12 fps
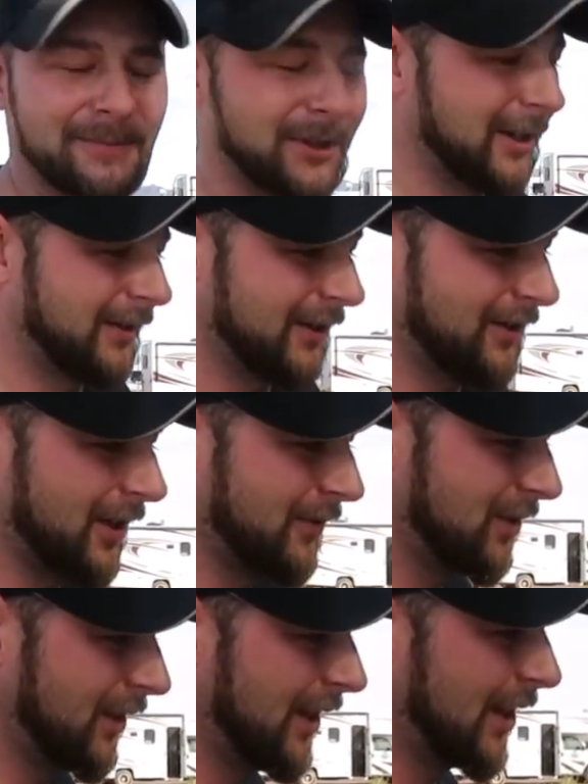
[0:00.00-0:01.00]
But I've got
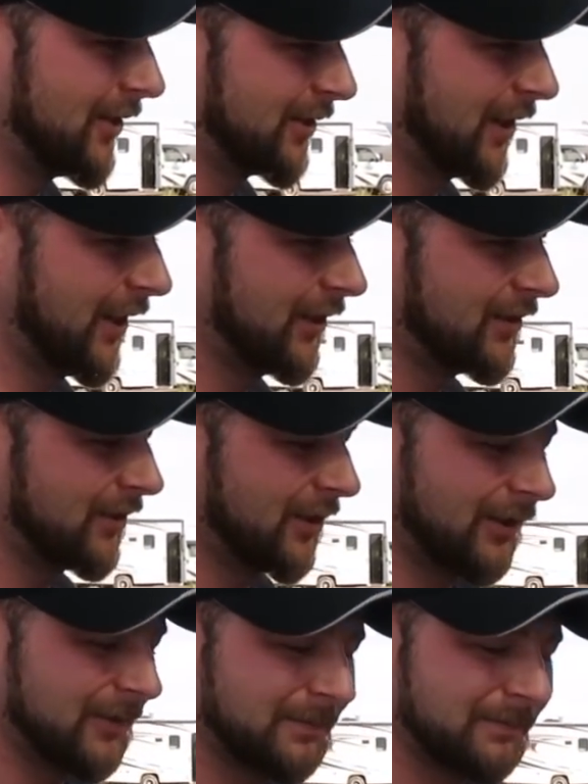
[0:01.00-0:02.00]
17-gallon tanks that
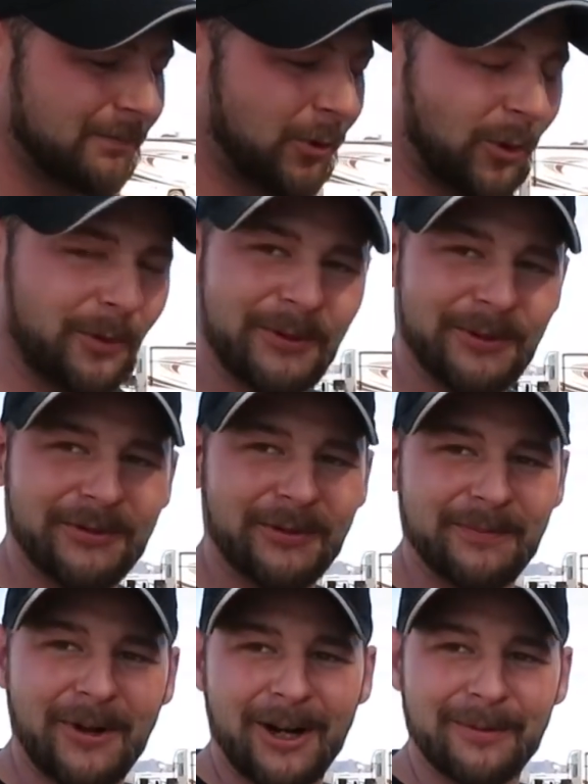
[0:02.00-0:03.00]
are portables
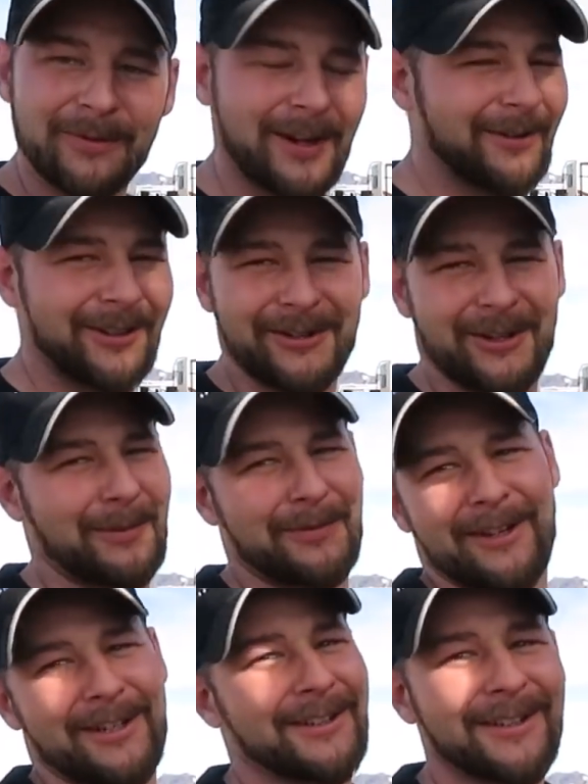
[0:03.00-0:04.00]
from Harbor Freight. Everything's Harbor
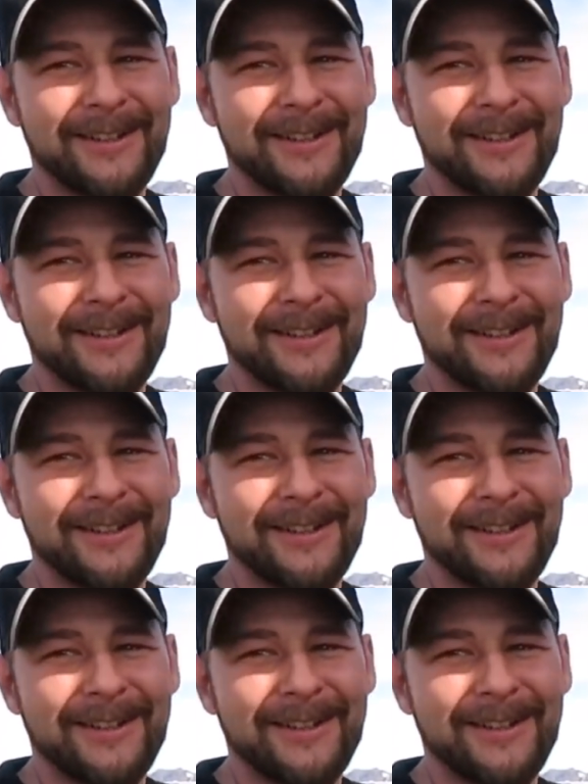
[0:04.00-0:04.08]
Freight.